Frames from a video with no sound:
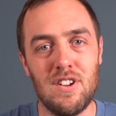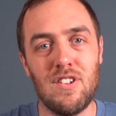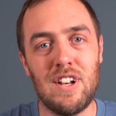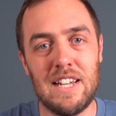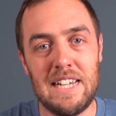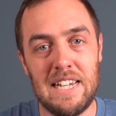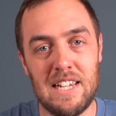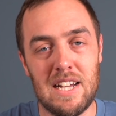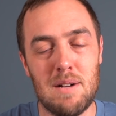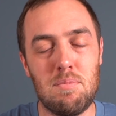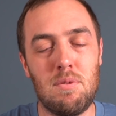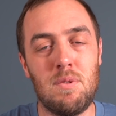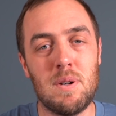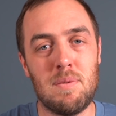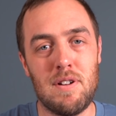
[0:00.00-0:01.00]
of cleaning
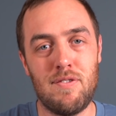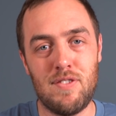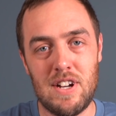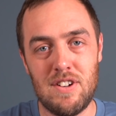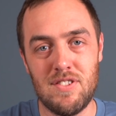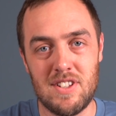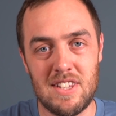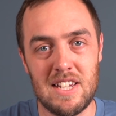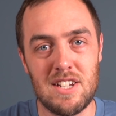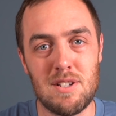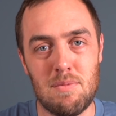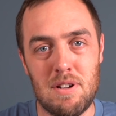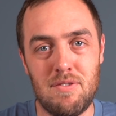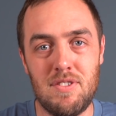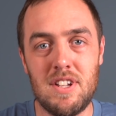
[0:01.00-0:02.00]
up, one of my favorite things on
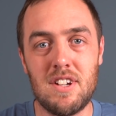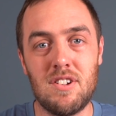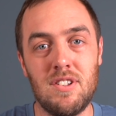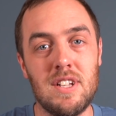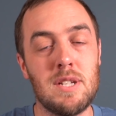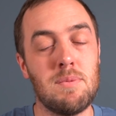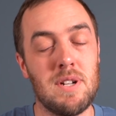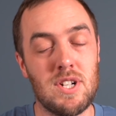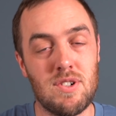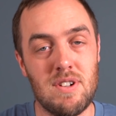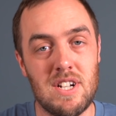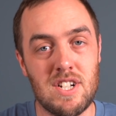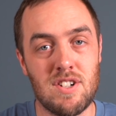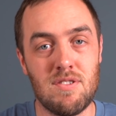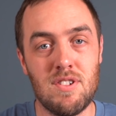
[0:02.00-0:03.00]
my vehicle is my
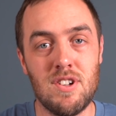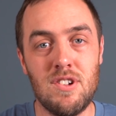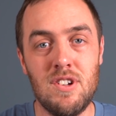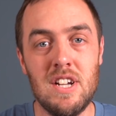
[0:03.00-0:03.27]
TRASHAROO,